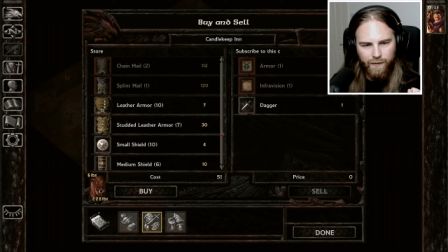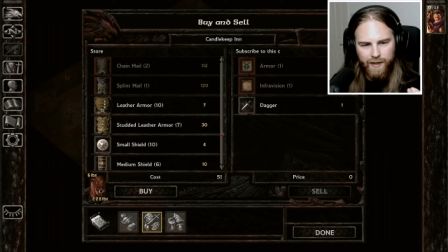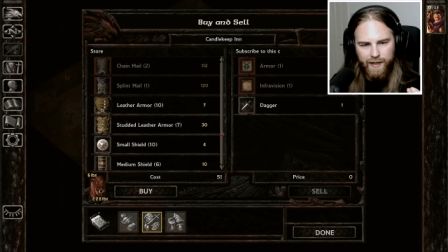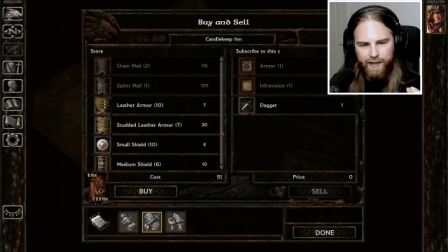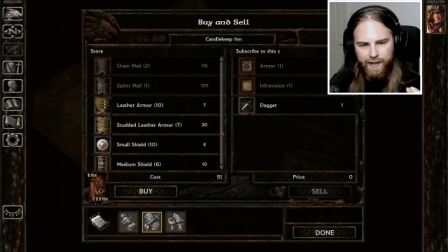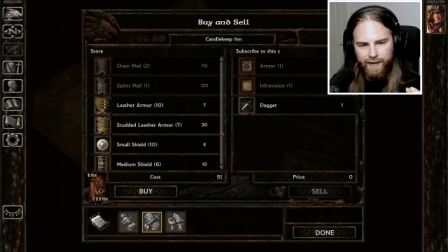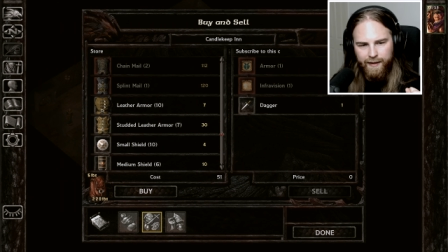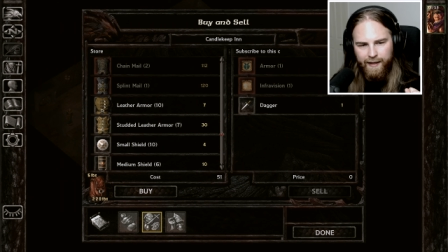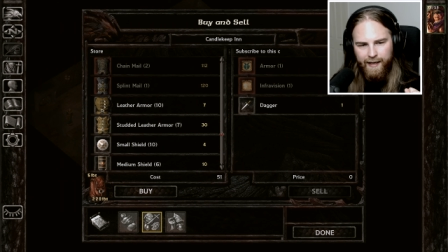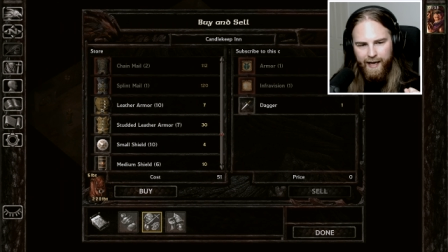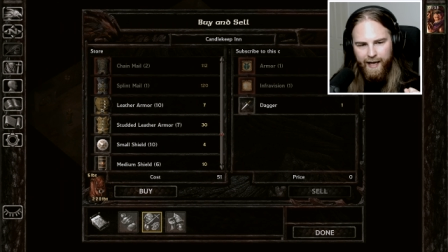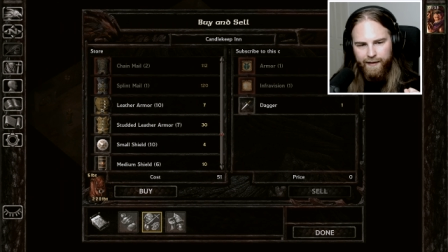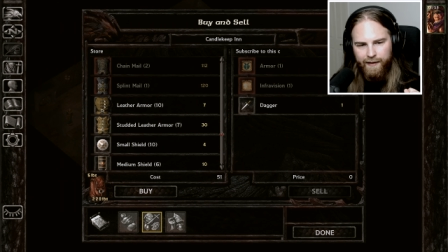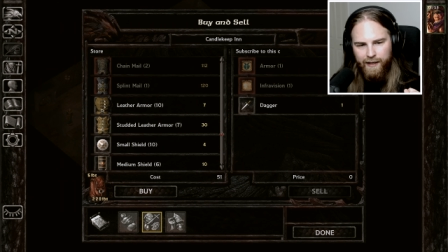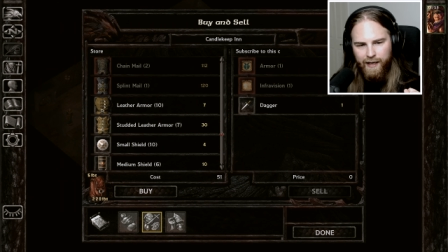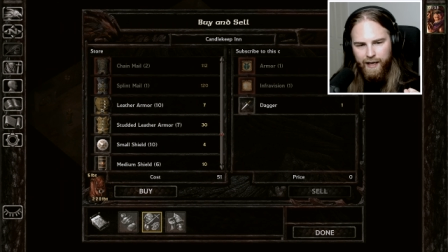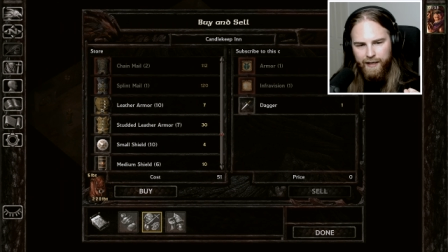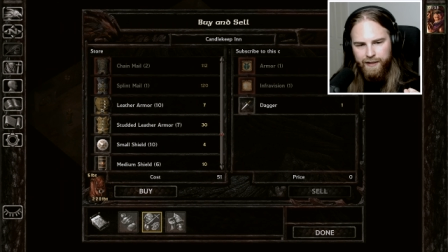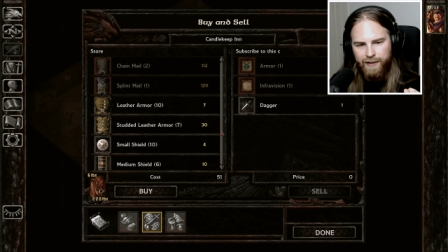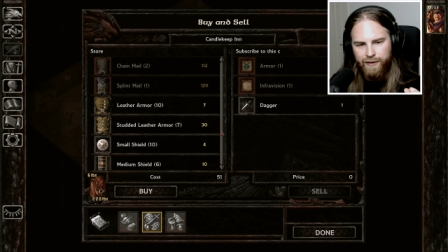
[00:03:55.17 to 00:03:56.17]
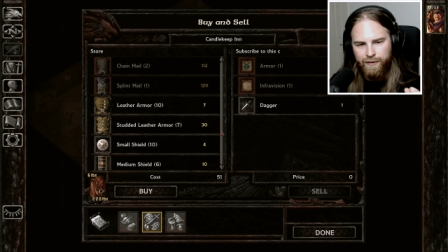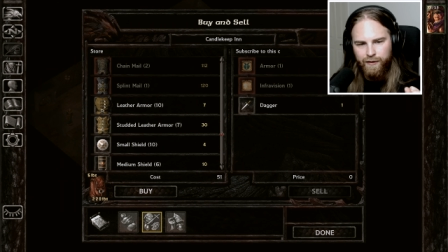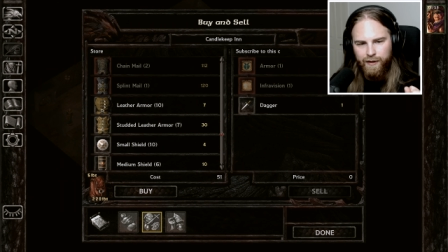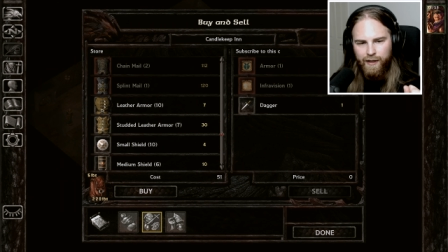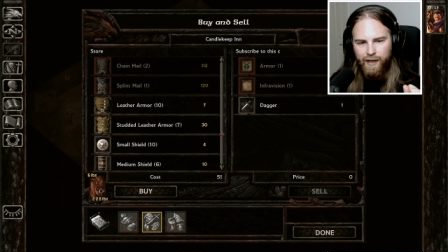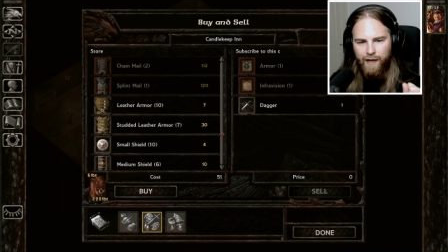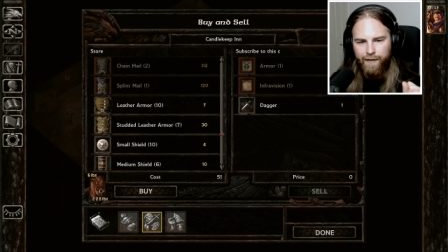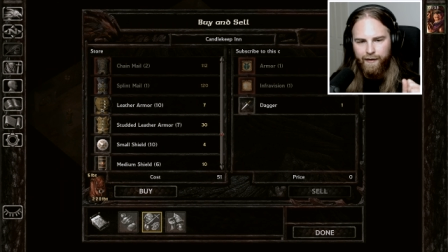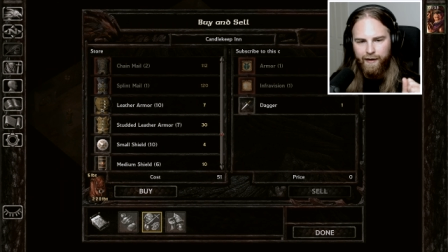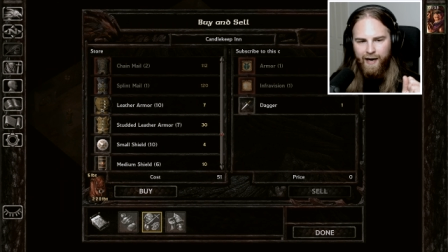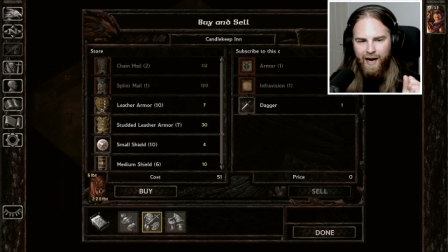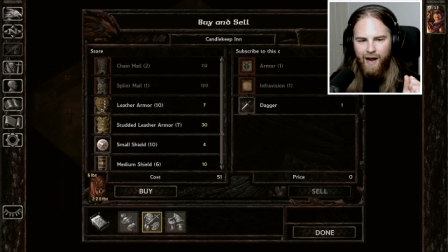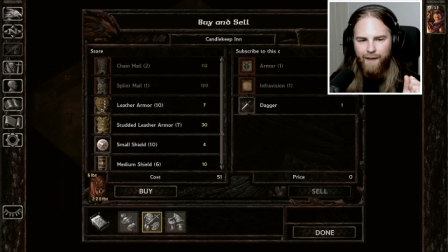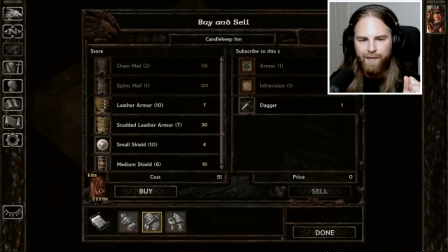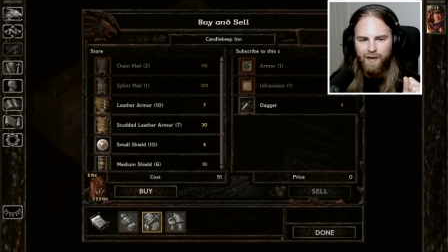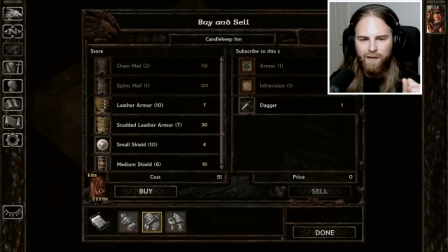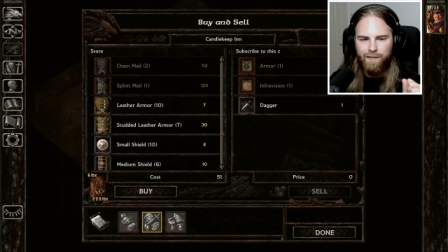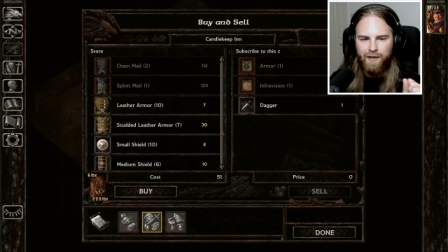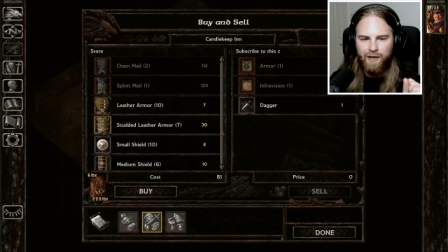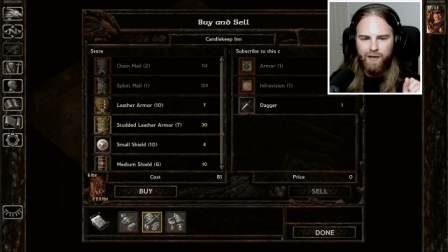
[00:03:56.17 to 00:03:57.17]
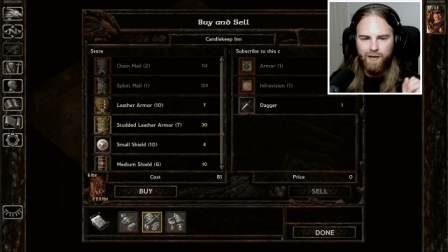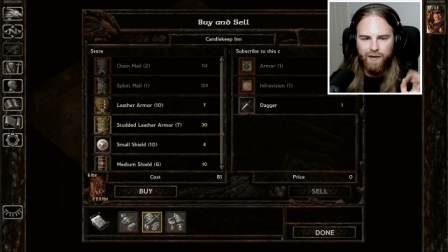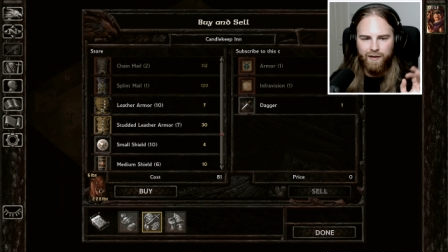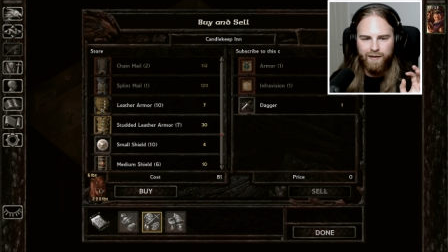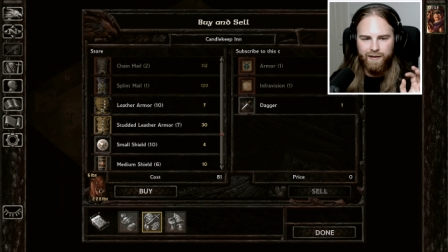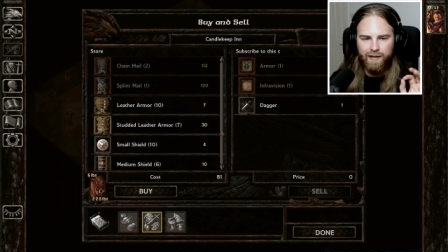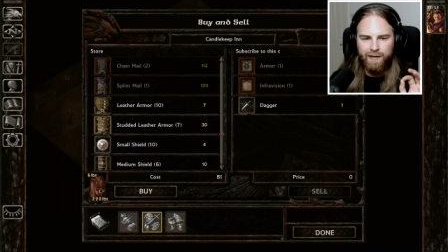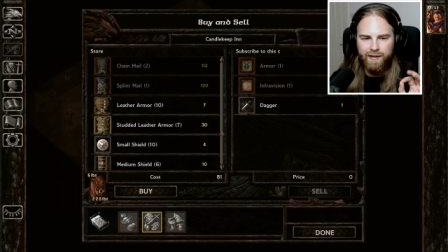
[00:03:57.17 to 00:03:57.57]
We can get a studded leather armor because